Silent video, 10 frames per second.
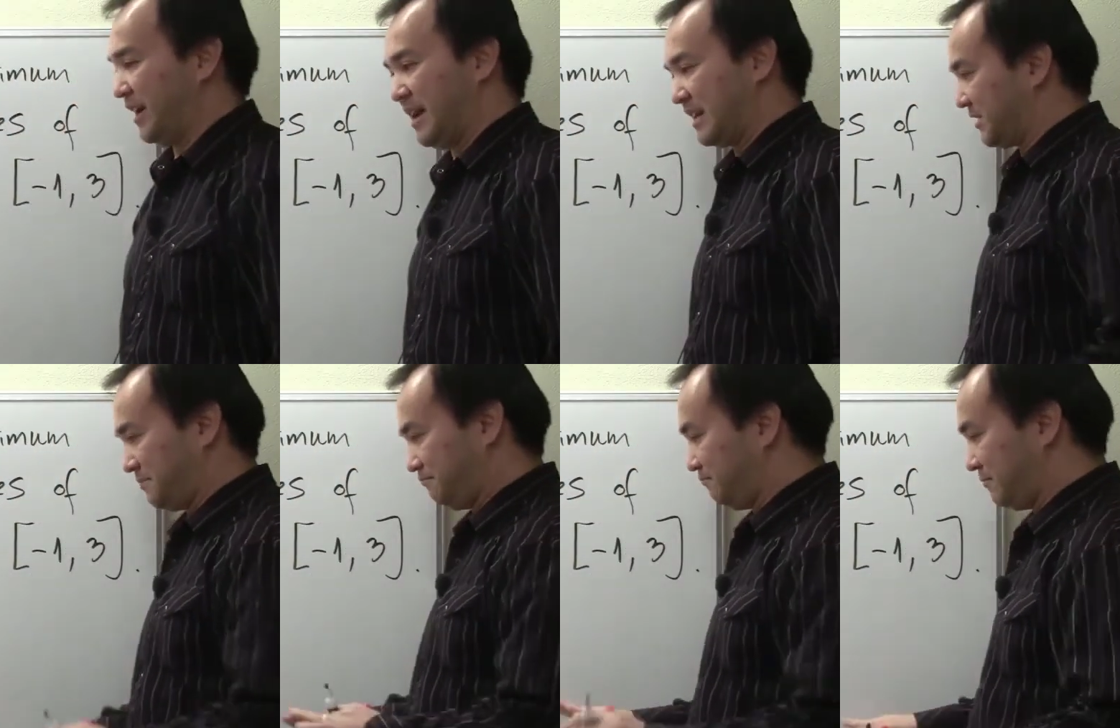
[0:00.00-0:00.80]
that's
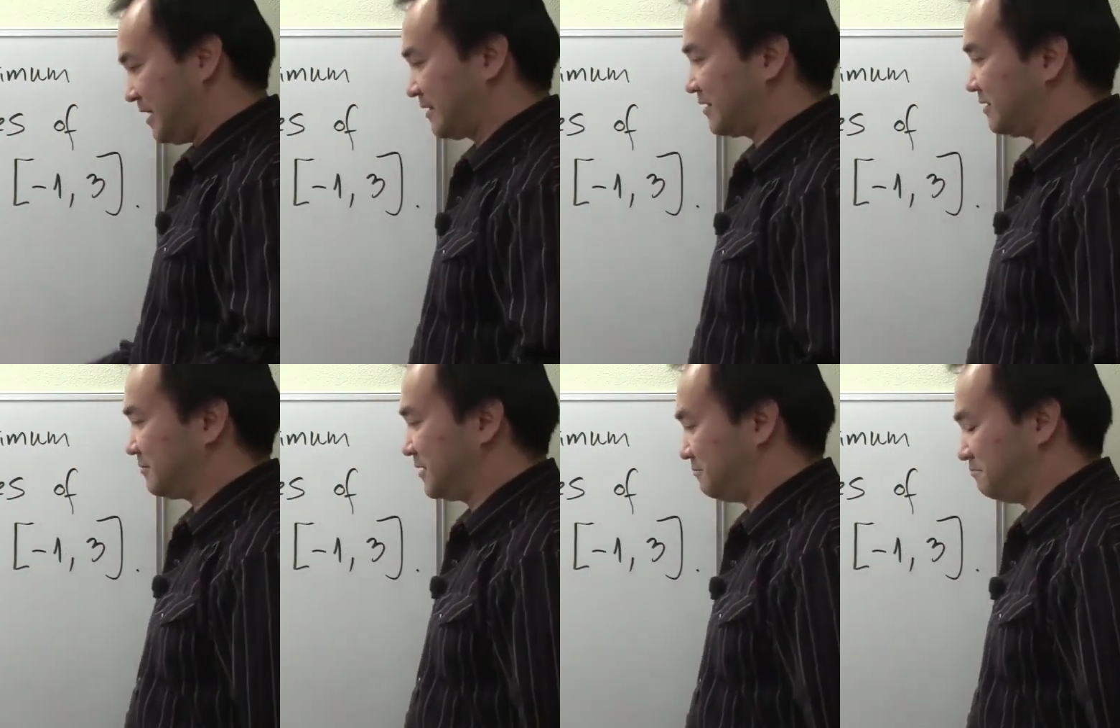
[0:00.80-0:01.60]
like
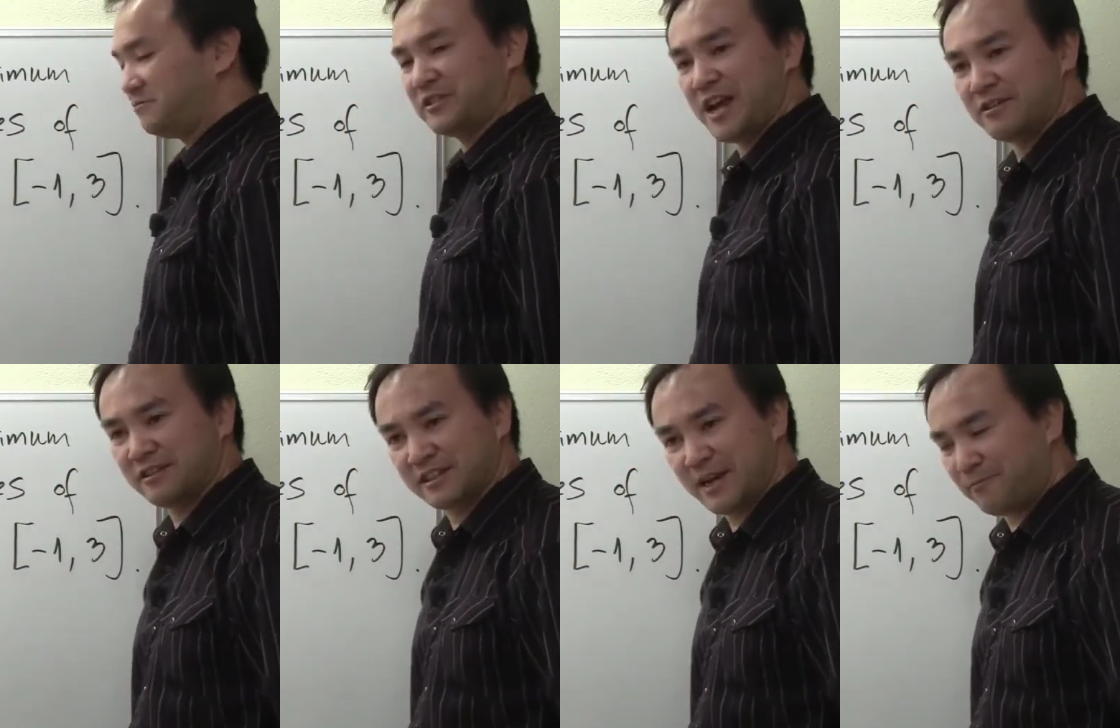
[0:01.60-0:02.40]
the
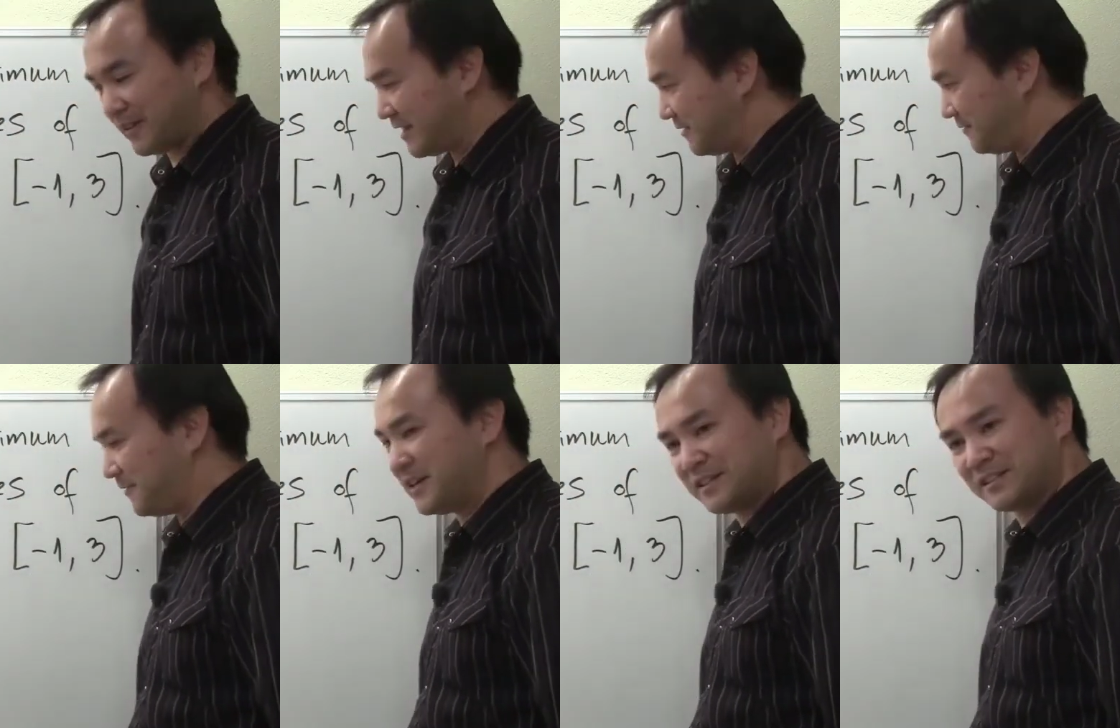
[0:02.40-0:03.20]
standard step right there.
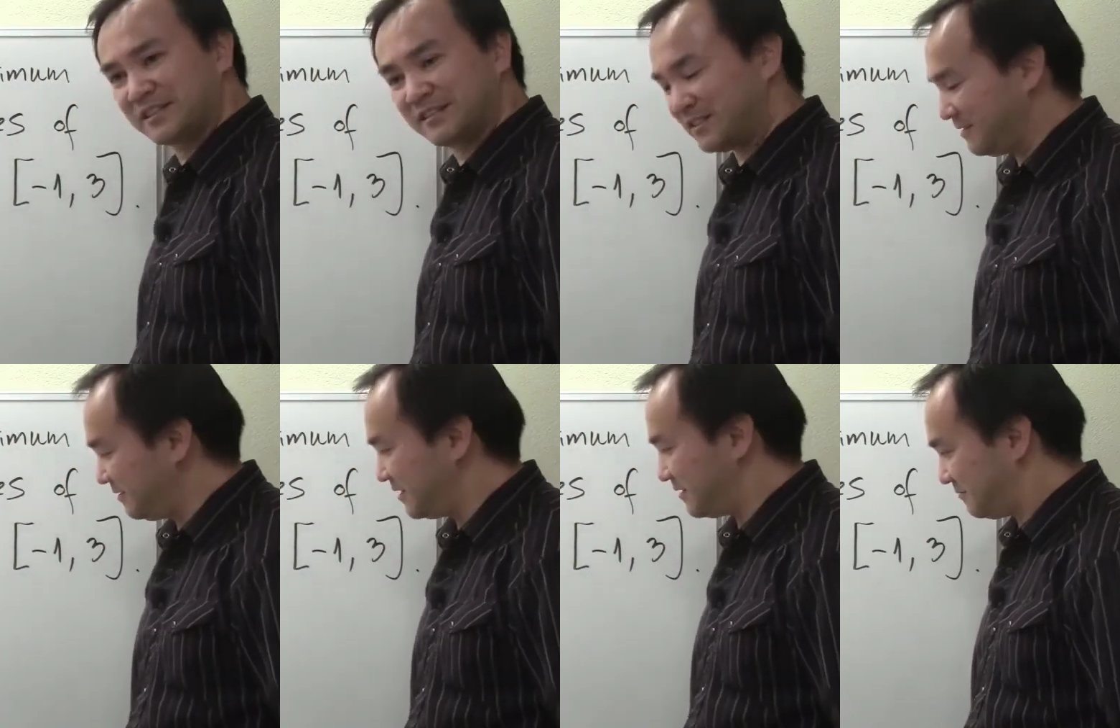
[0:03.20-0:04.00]
First
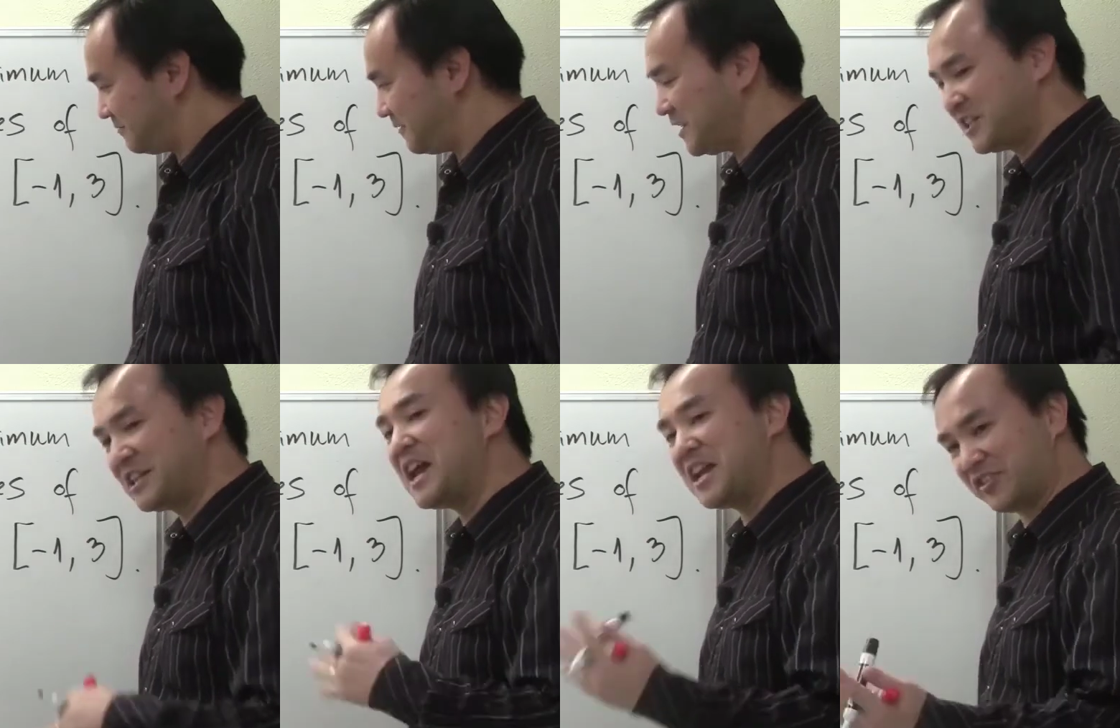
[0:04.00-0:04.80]

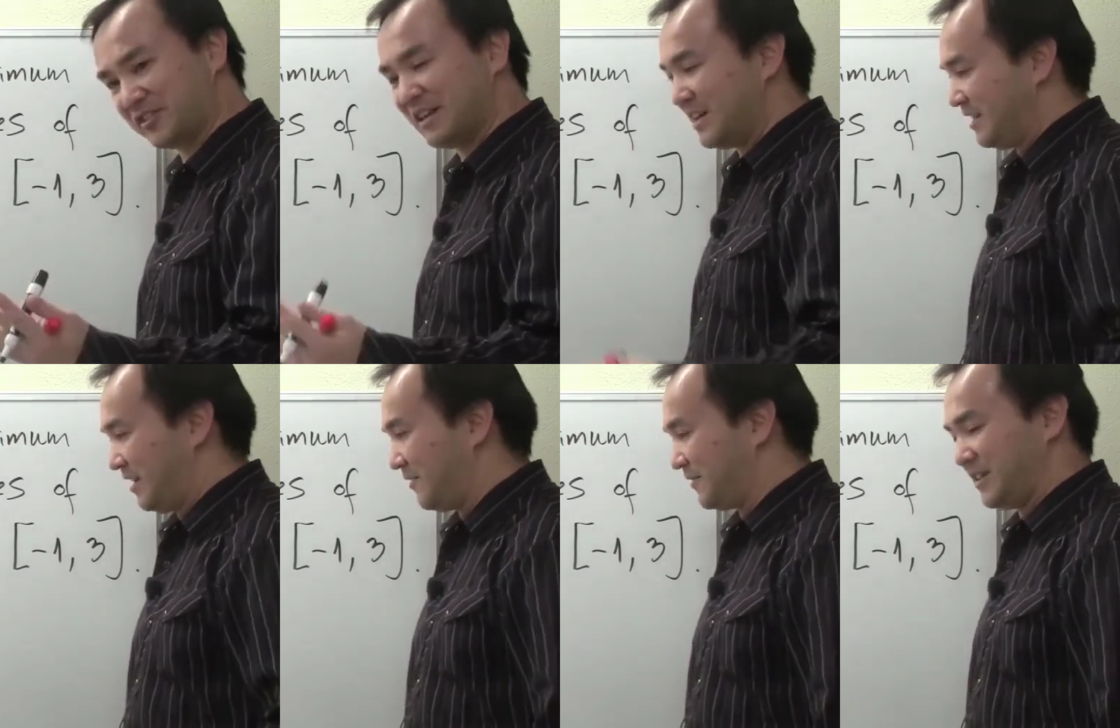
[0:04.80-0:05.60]
stage
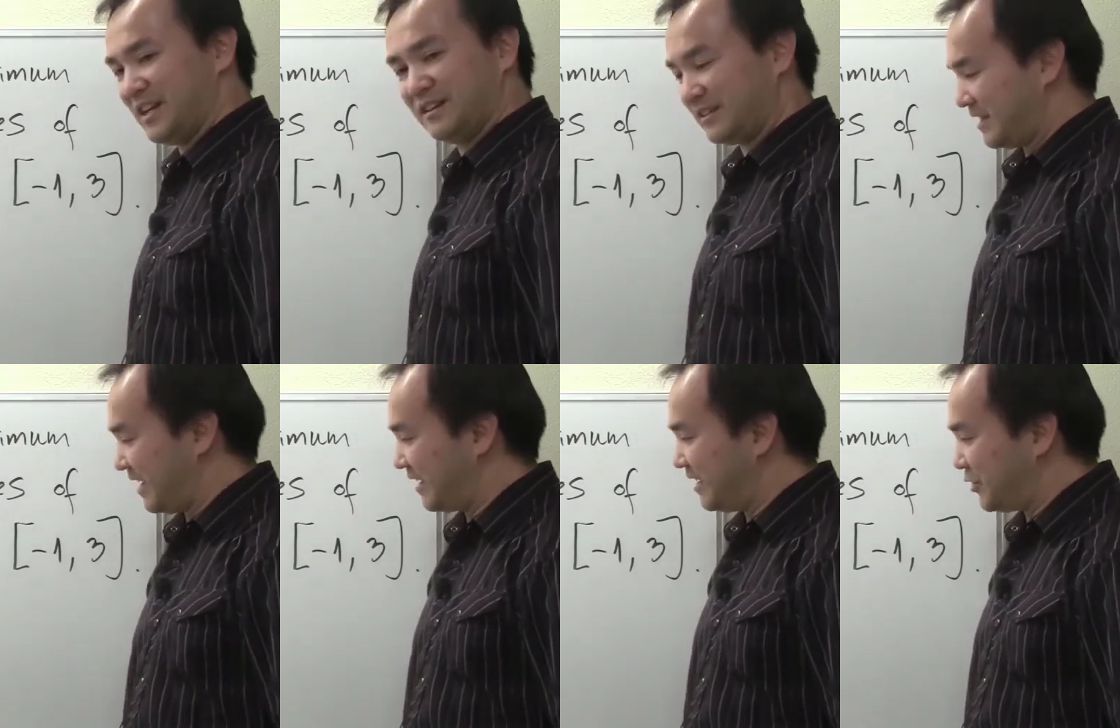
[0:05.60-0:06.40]
of
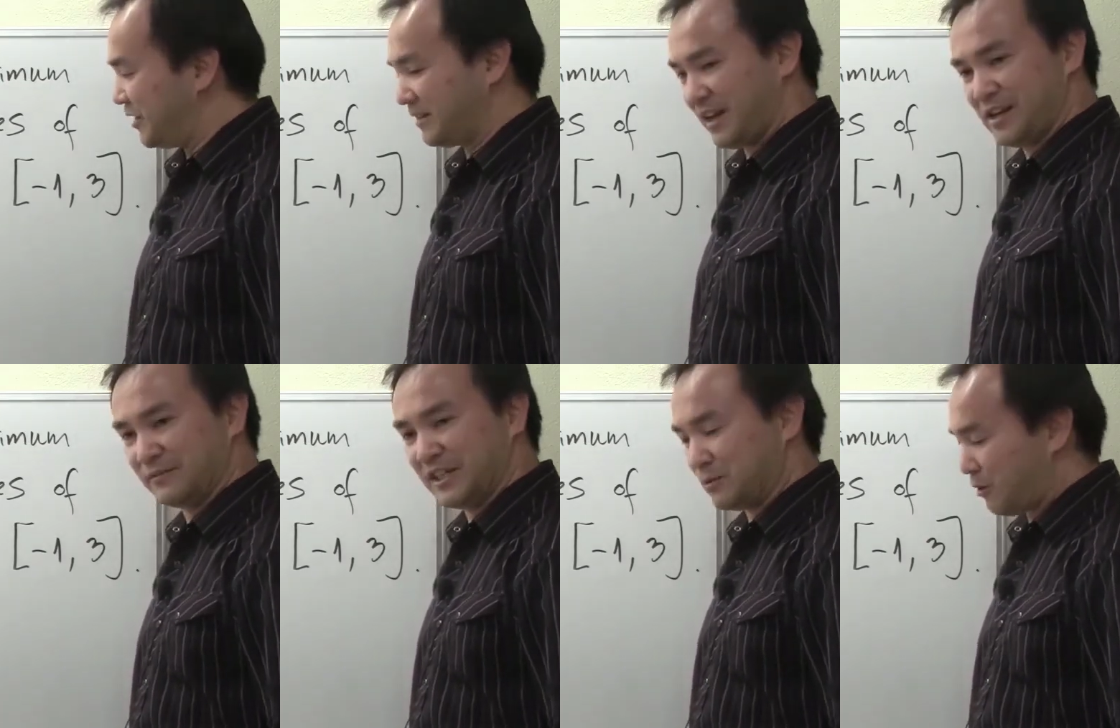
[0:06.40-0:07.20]
getting into any of
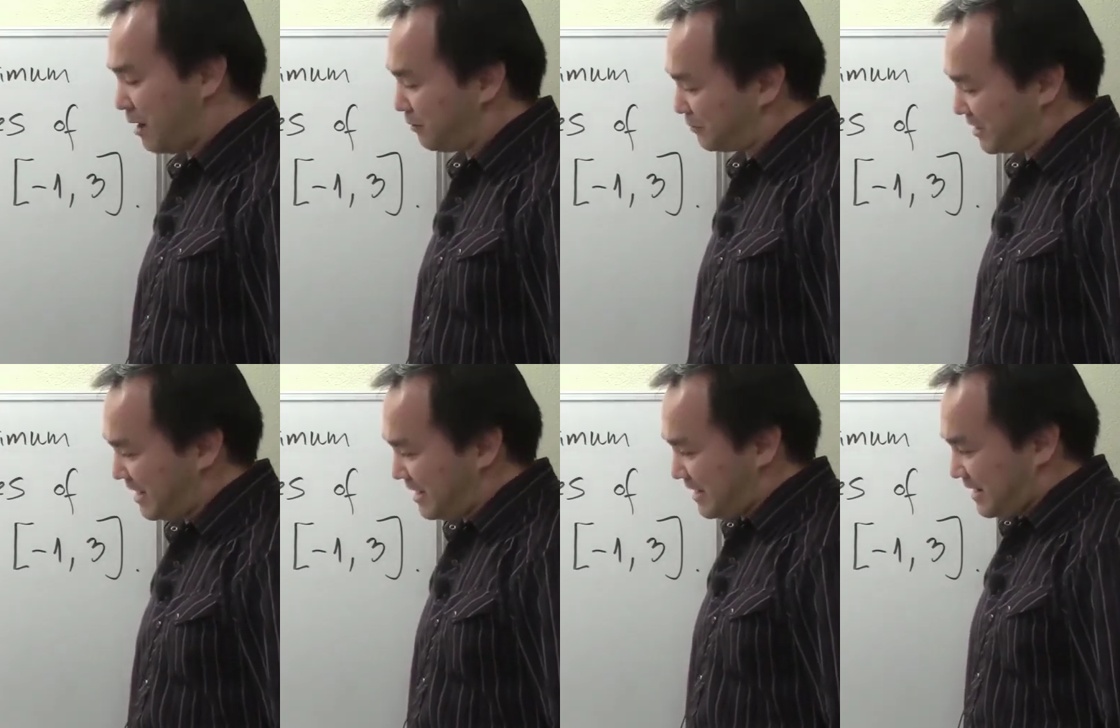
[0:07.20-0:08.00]
these problems.
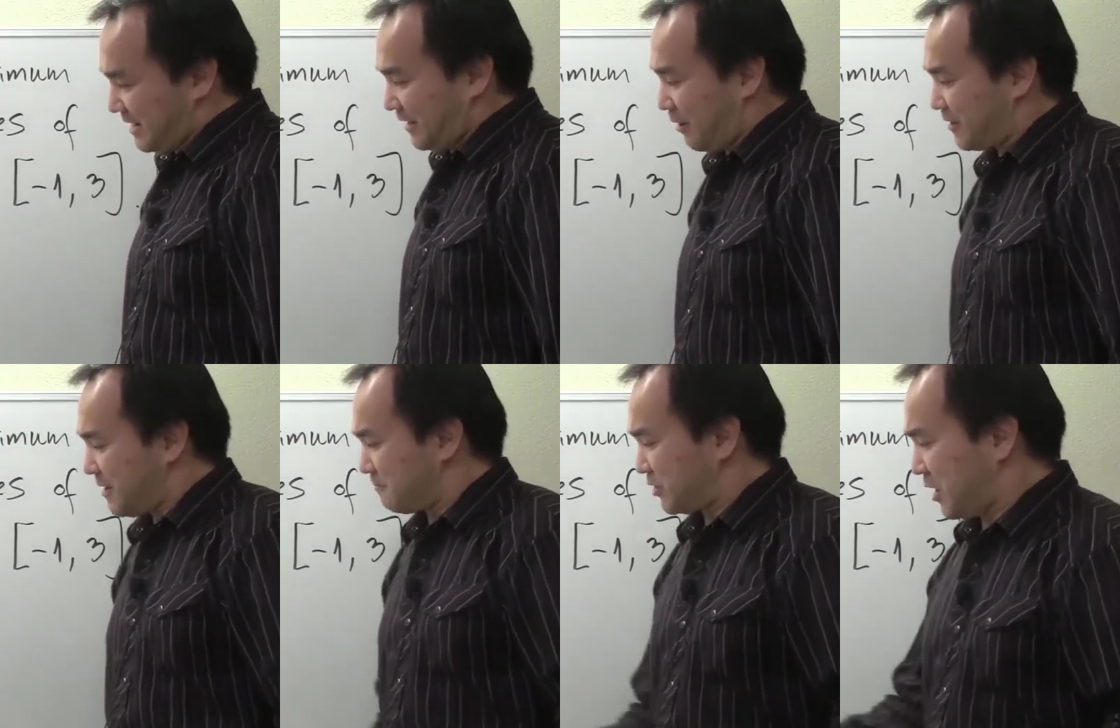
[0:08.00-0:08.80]

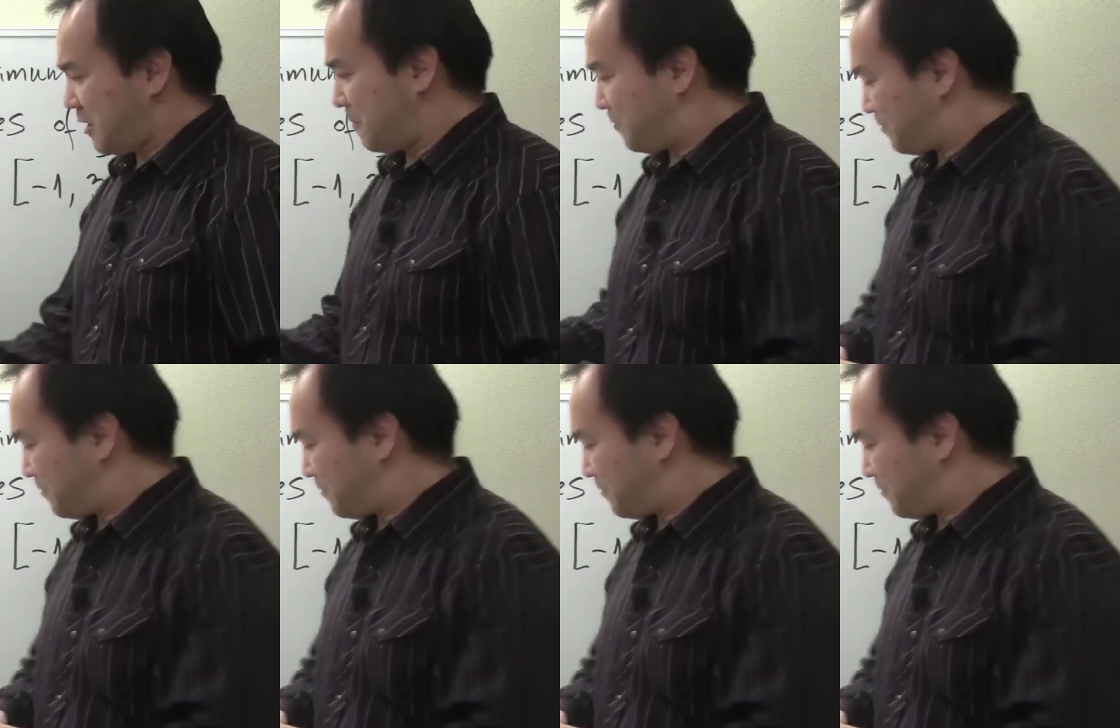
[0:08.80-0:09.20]
Okay, so